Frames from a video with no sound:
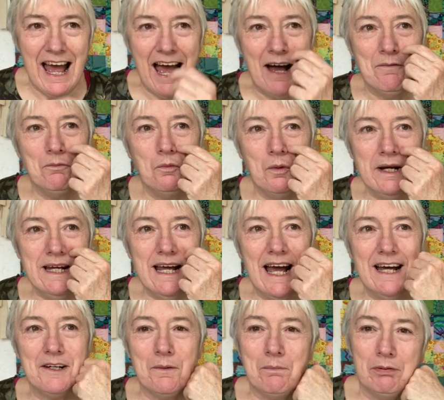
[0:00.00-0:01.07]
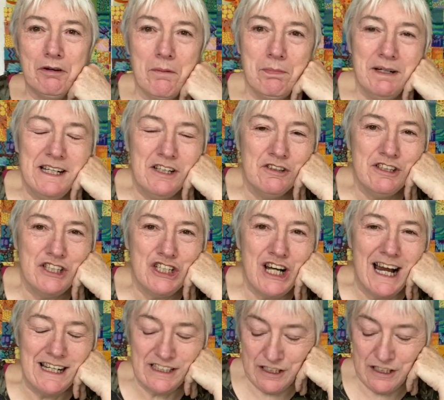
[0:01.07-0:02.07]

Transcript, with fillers: And we had a properly good chat.